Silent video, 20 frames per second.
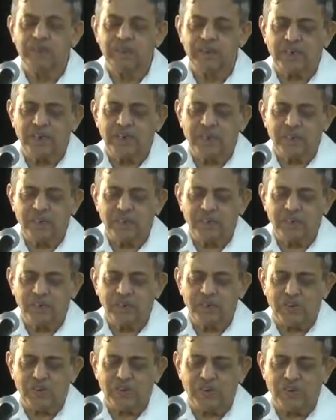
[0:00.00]
surrendering
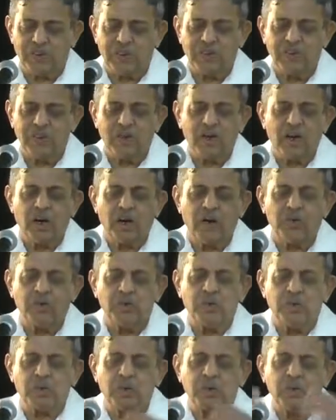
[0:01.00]
you learn how
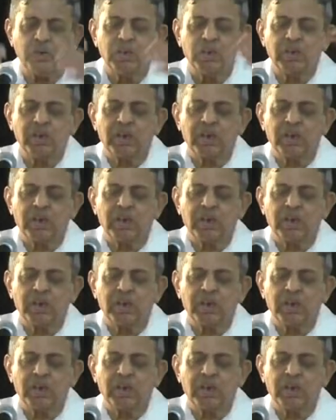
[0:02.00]
to